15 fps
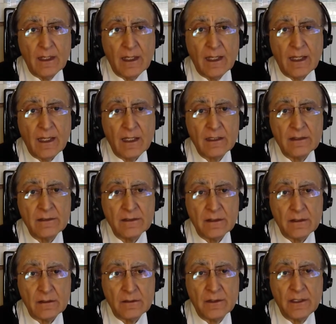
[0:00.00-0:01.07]
And
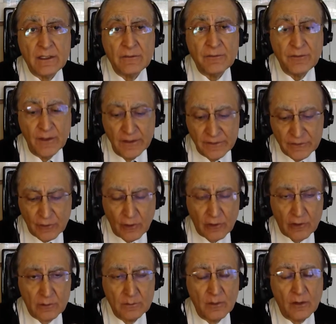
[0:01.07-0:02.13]
the first
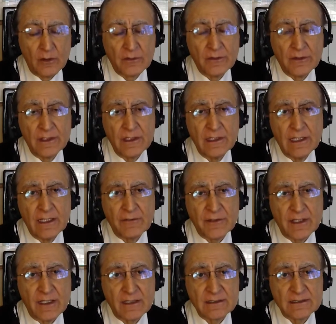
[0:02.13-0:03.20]
column on the
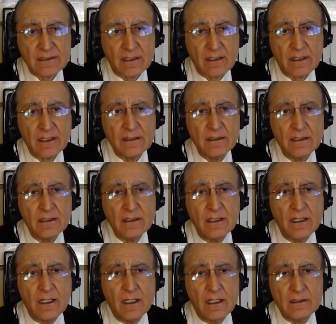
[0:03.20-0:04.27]
left-hand side
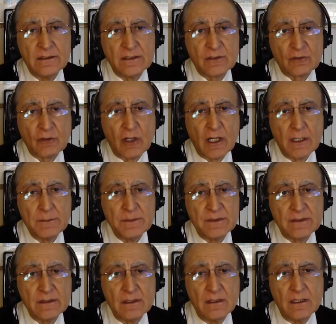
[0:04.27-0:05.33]

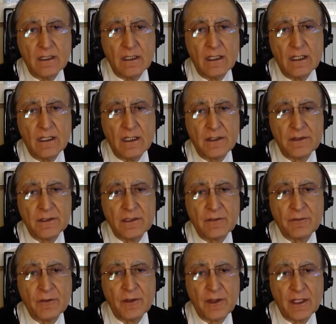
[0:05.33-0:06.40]
describes the
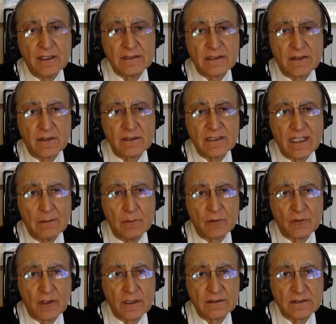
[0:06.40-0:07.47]
different things that the table
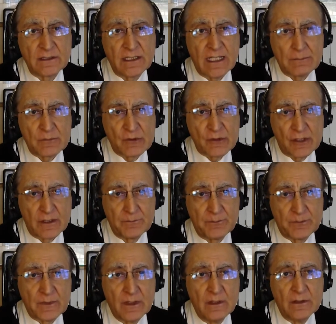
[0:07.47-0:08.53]
tries to capture.
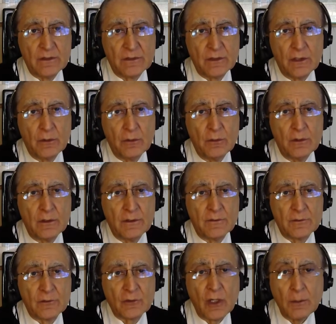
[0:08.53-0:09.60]
So the
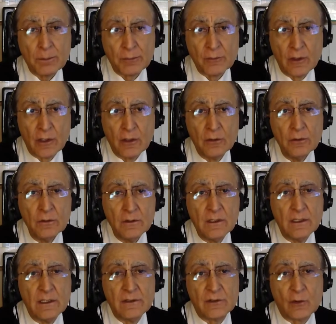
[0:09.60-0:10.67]
top row
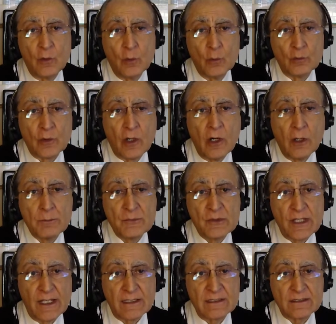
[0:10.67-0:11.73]
is called
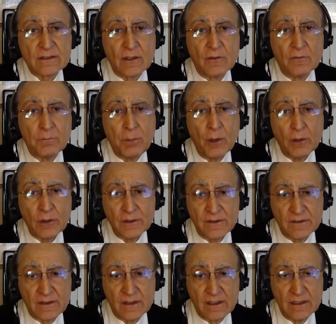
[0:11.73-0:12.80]
objects of
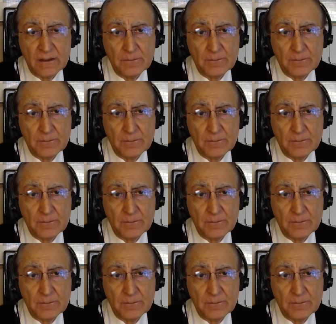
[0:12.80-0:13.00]
policy,